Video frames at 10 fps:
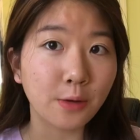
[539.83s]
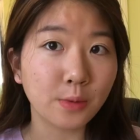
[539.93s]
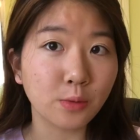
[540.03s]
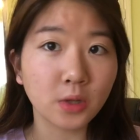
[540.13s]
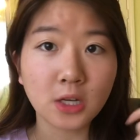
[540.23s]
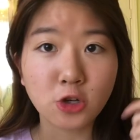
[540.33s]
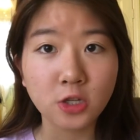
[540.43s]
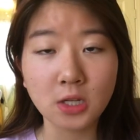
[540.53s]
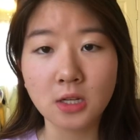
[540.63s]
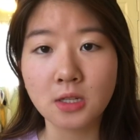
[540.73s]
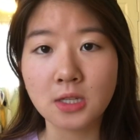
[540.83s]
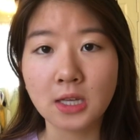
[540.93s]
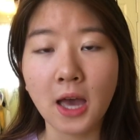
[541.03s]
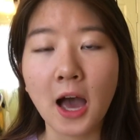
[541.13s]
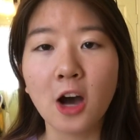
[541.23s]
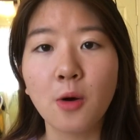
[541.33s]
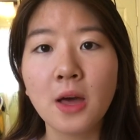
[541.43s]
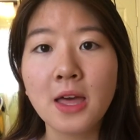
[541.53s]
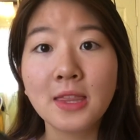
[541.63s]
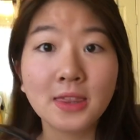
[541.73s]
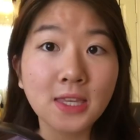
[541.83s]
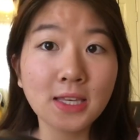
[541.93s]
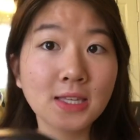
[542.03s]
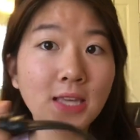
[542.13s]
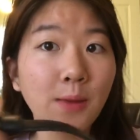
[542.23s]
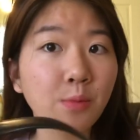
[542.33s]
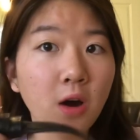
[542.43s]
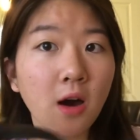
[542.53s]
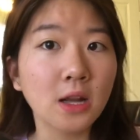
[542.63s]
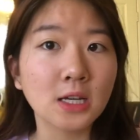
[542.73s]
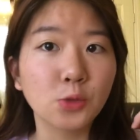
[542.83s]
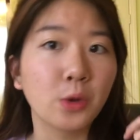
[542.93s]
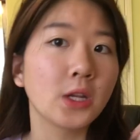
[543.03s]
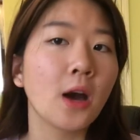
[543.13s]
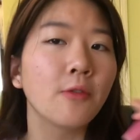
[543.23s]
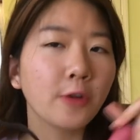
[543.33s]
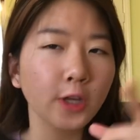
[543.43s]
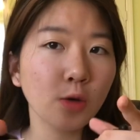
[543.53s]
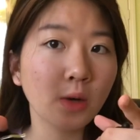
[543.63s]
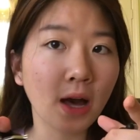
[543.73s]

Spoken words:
I'd be really interested to see how these same products worked out for you